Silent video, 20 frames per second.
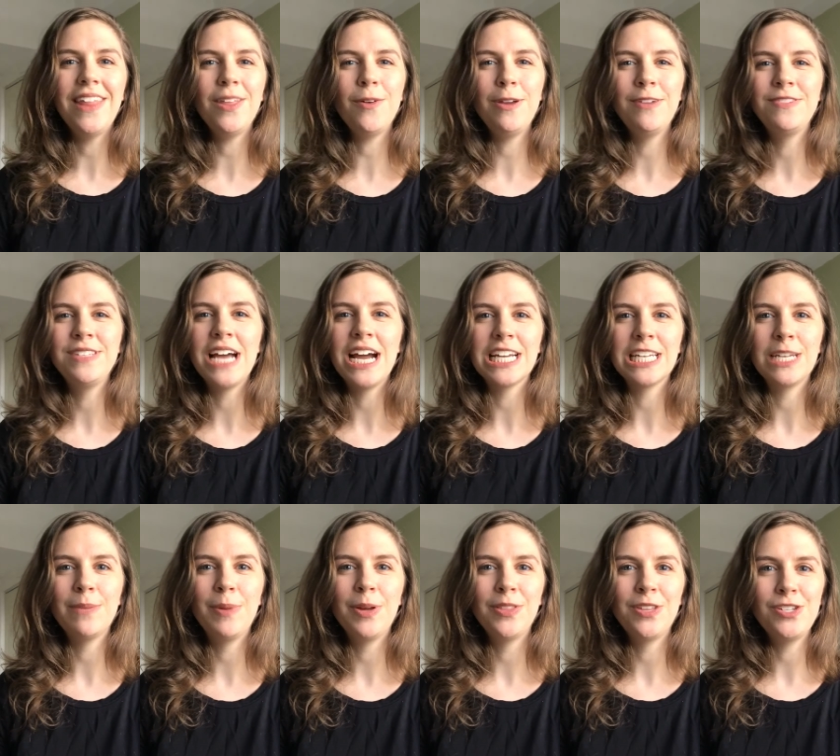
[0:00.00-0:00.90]
that we've talked
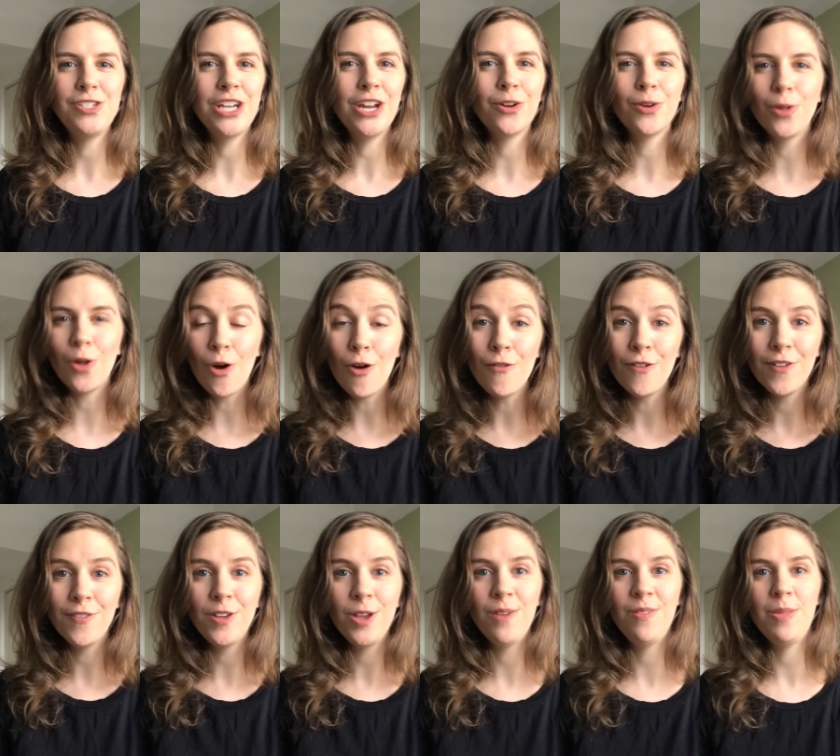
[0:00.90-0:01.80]
about the general
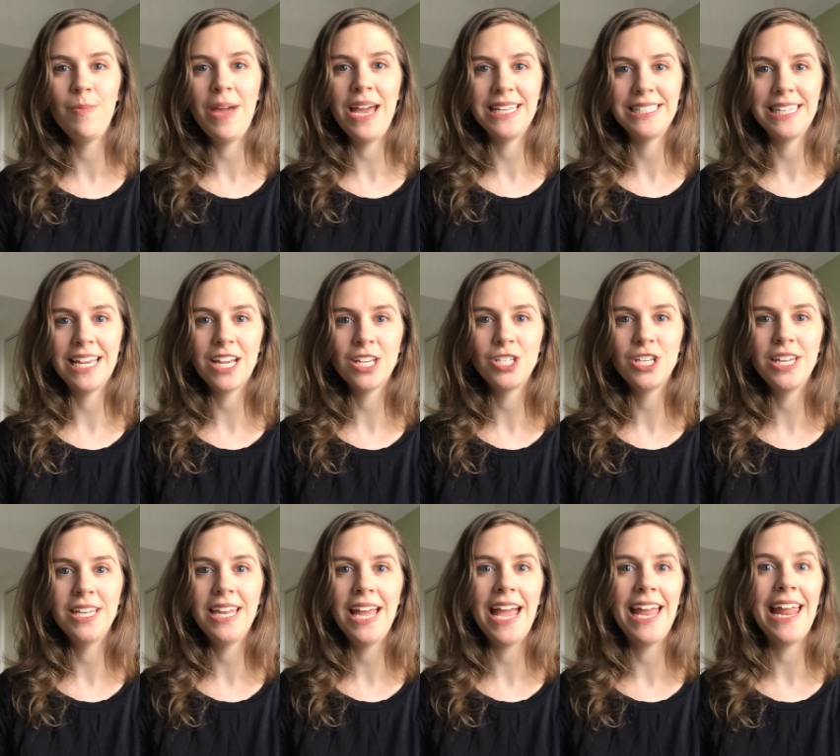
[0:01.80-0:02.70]
overview of the math
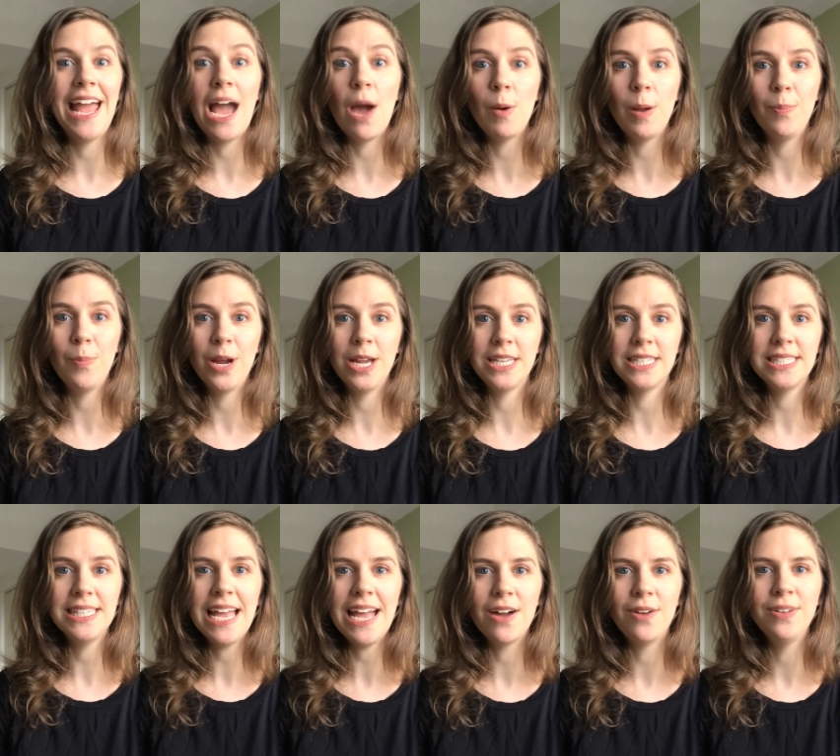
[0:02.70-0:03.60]
section and how it breaks
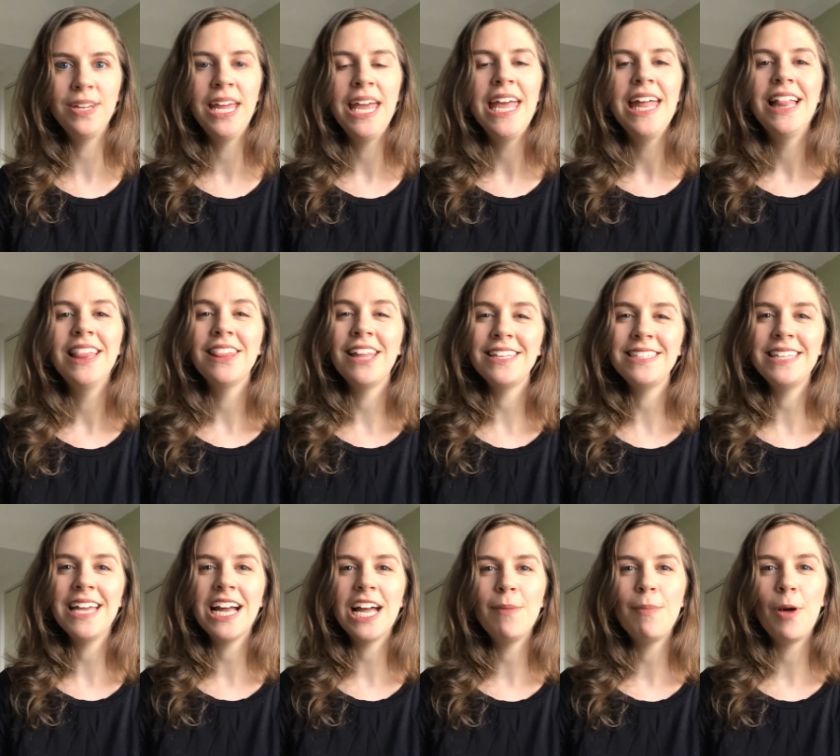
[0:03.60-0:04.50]
down, let's
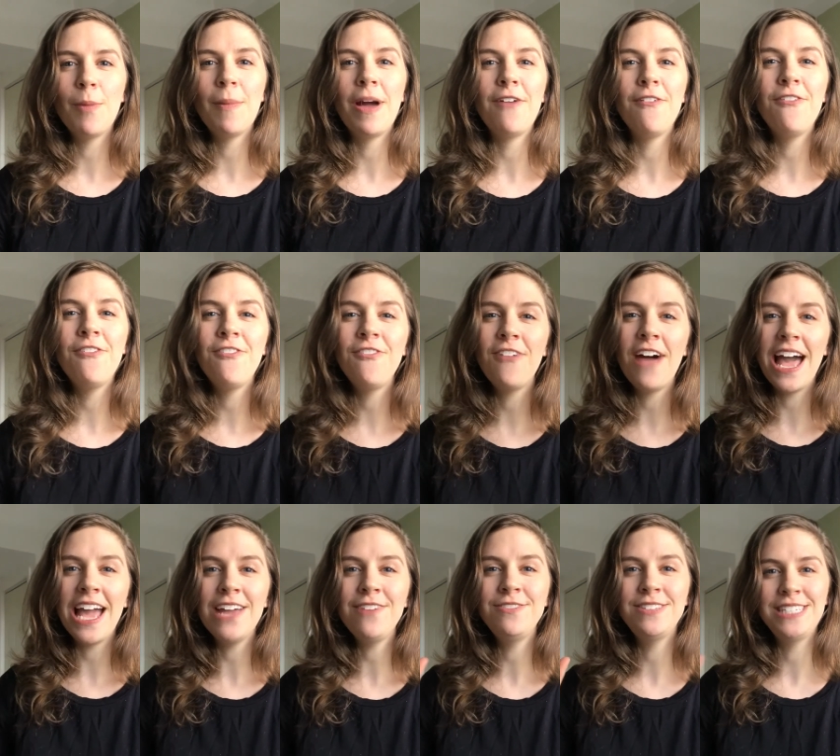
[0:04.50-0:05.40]
talk about my
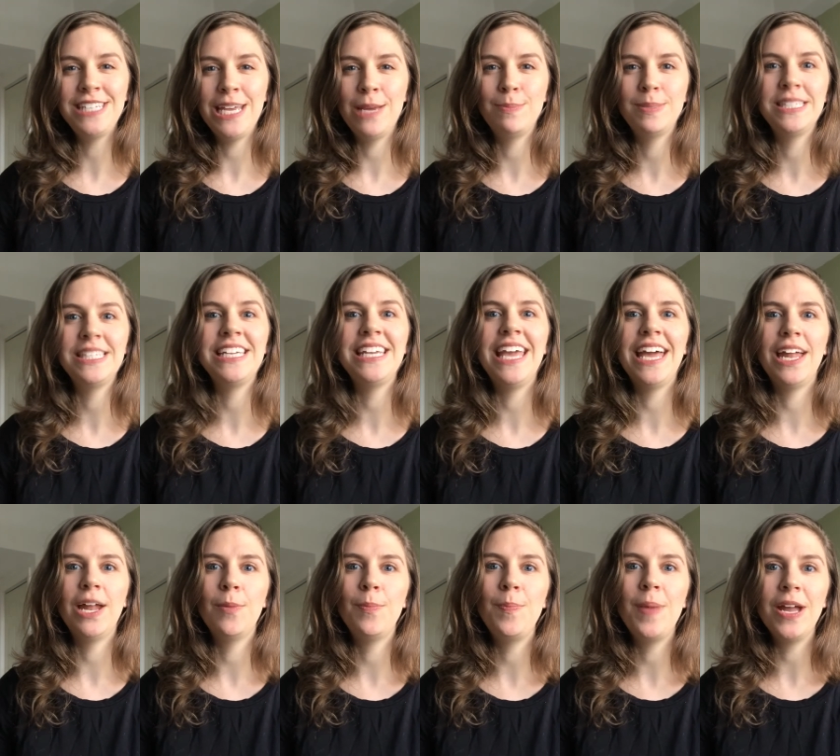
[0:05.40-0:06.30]
five tips to
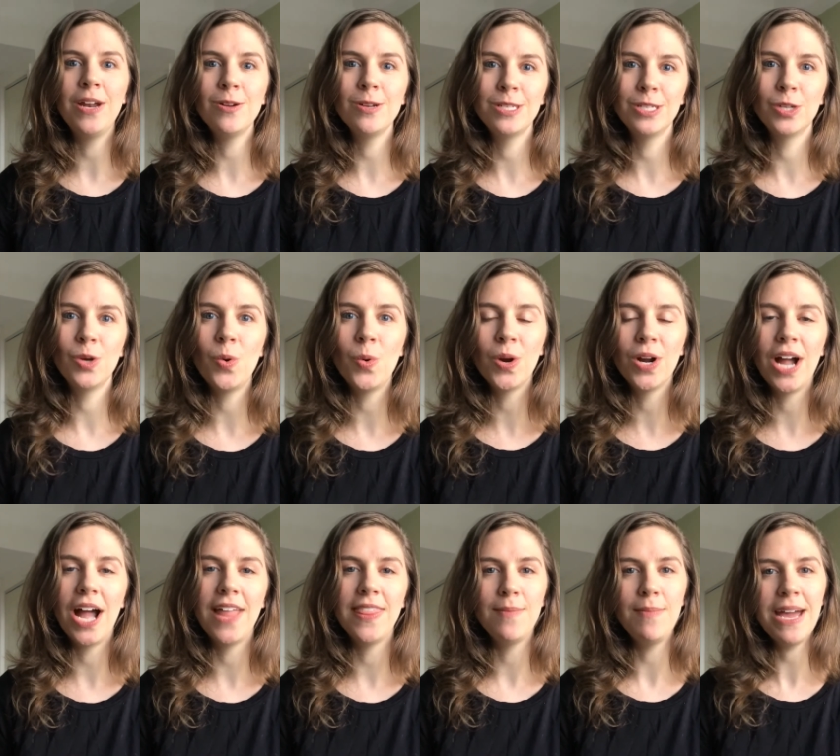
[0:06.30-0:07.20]
get a better score
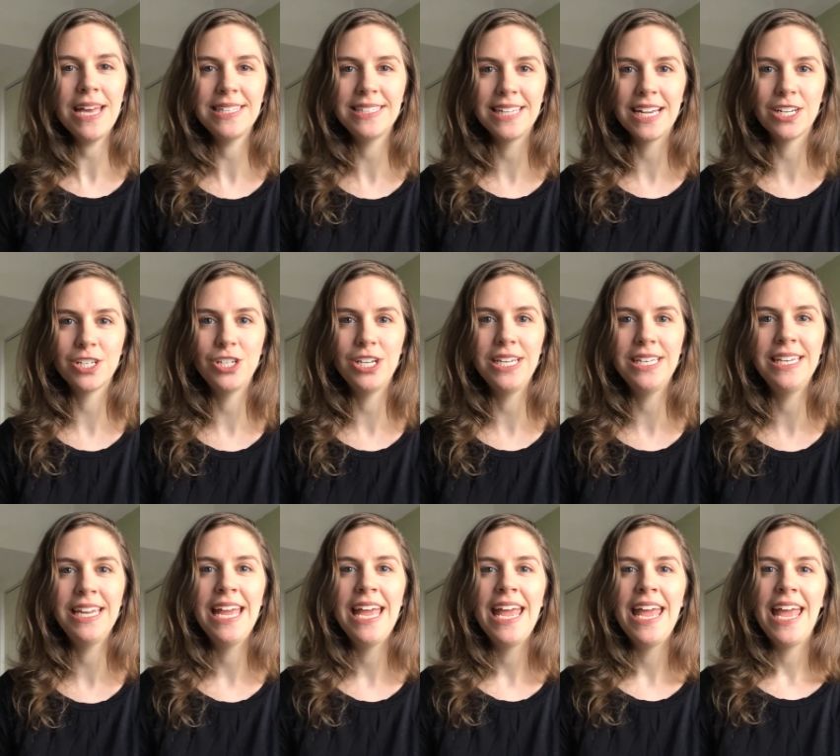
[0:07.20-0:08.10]
on the math section
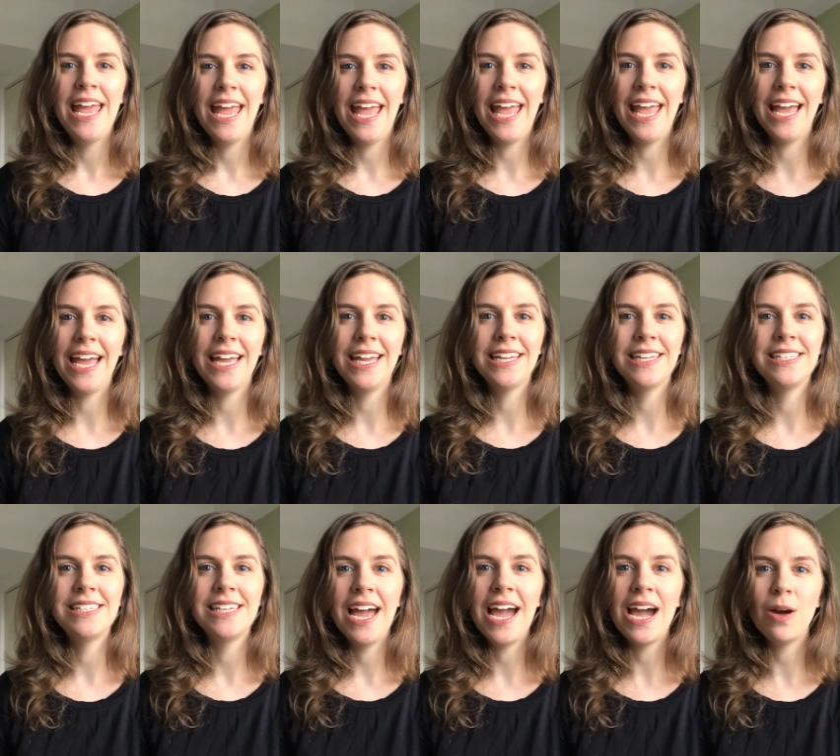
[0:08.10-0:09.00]

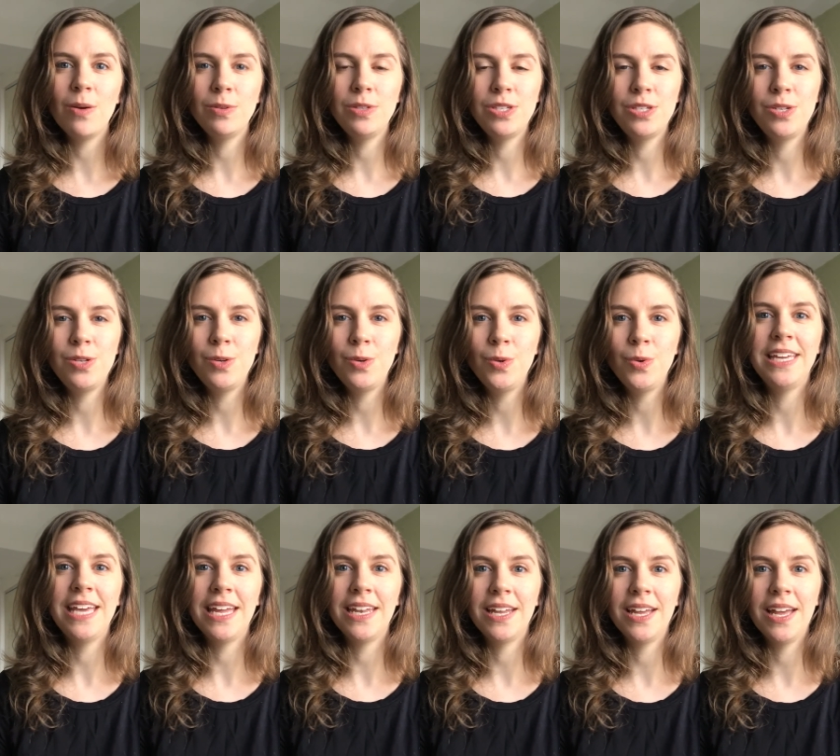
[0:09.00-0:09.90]
and how to
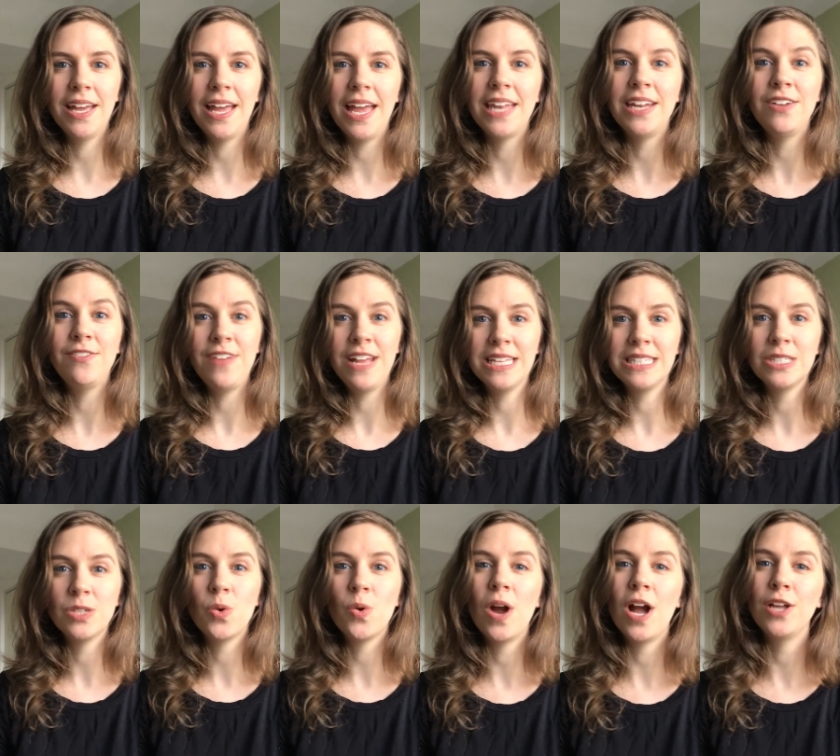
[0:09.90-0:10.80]
get an advanced
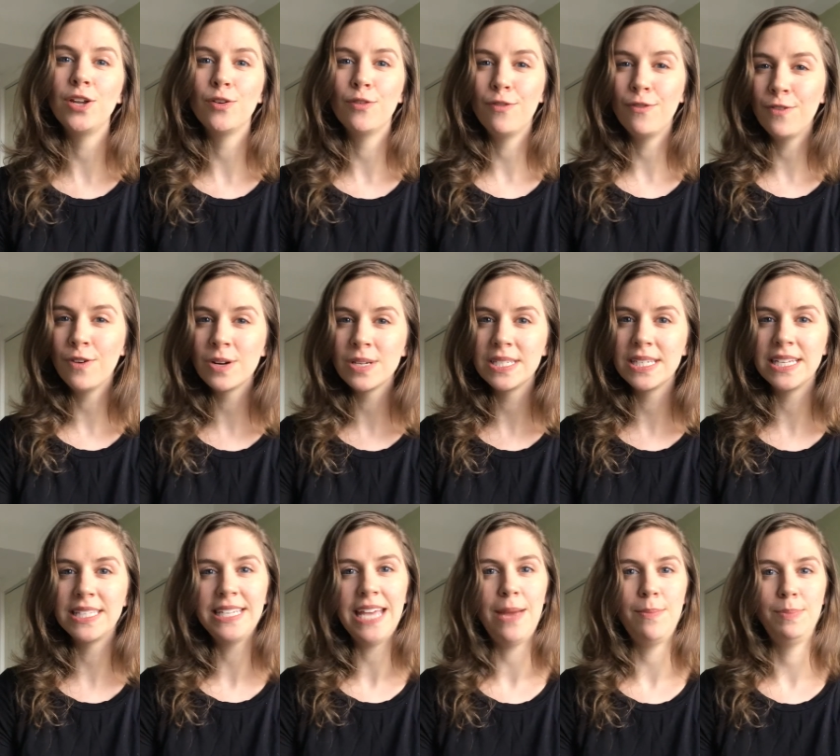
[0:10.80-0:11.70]
score on your first
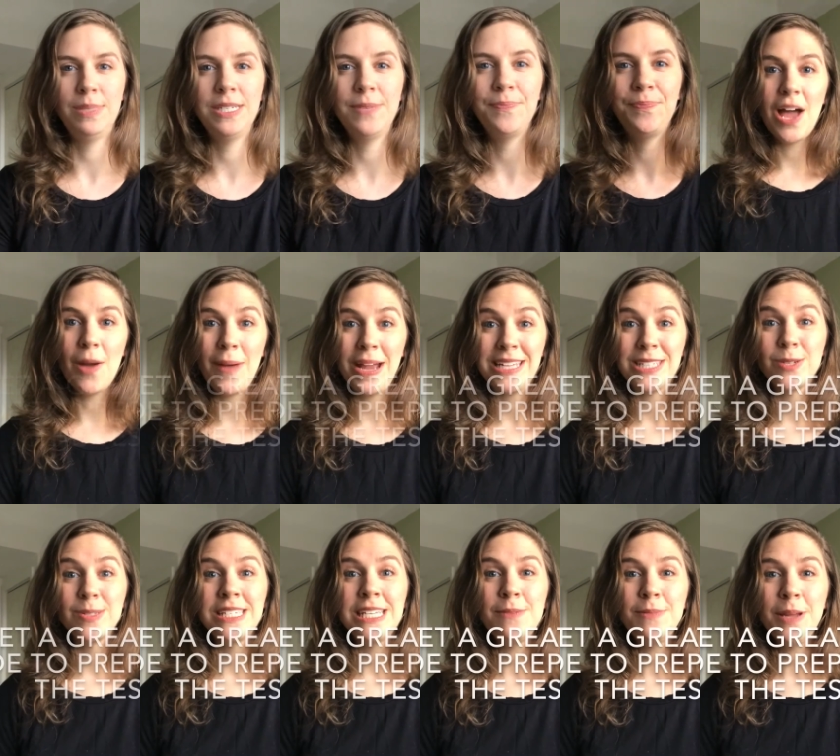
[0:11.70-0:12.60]
attempt. All right, so
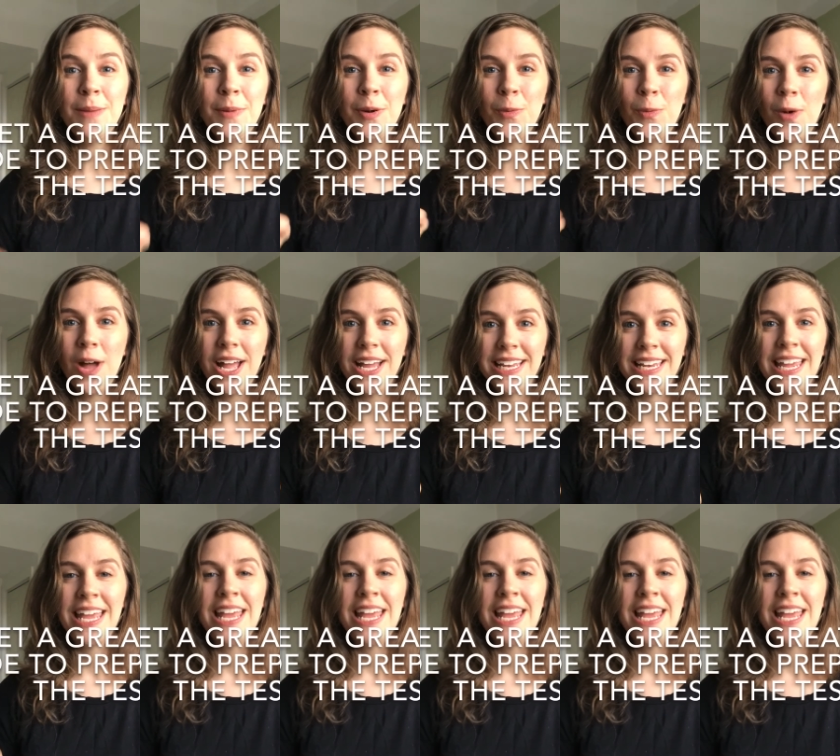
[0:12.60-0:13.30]
tip number one,